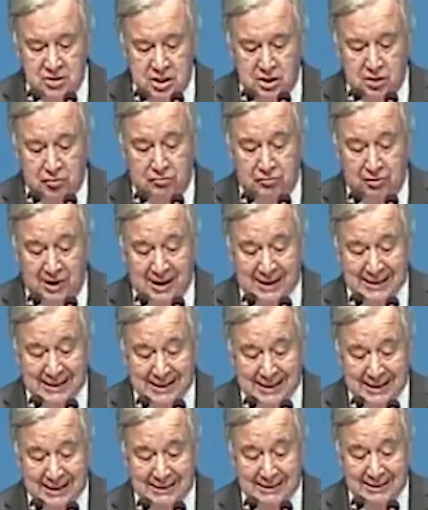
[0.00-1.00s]
need far
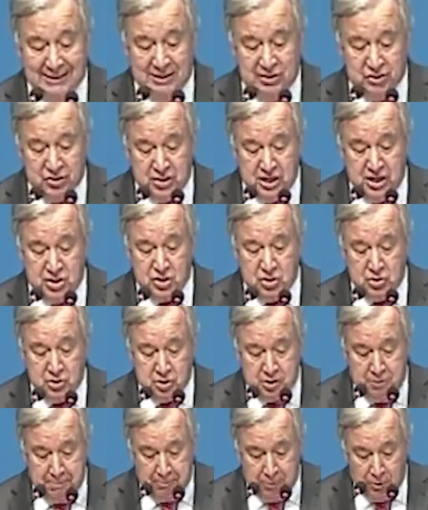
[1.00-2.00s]
greater international
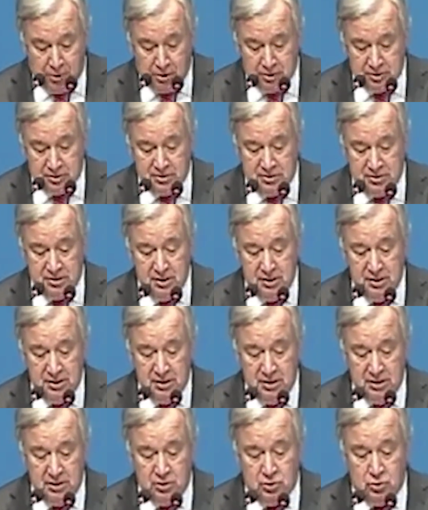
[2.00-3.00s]
support
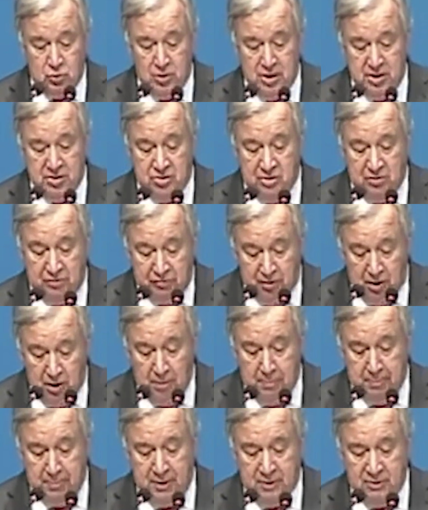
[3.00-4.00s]
to aid
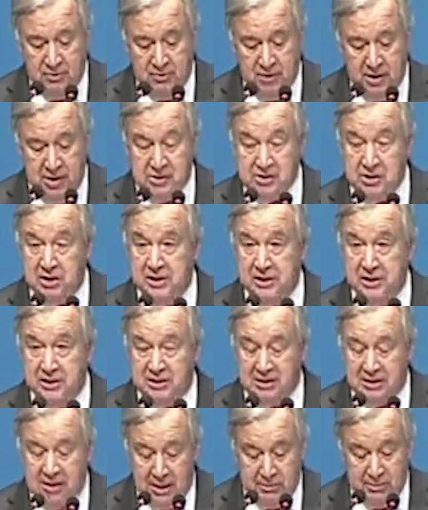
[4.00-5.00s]
development,
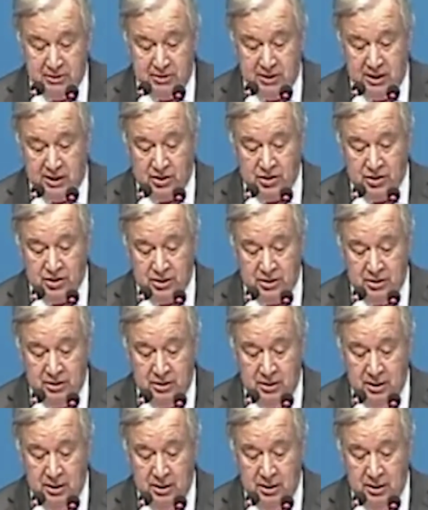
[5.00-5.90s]
accelerate climate action,